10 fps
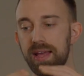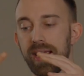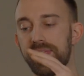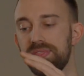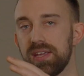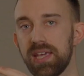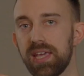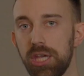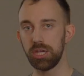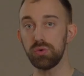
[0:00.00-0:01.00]
at the
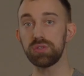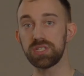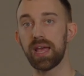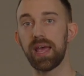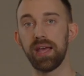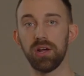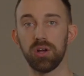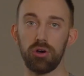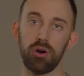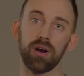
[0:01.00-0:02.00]
Q10
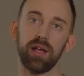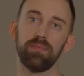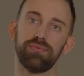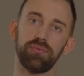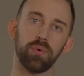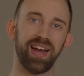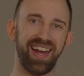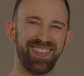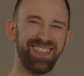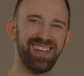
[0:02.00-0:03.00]
RM4
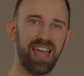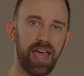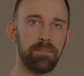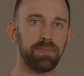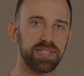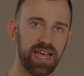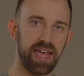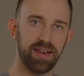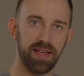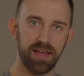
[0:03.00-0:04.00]
and the
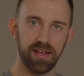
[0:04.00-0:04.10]
M10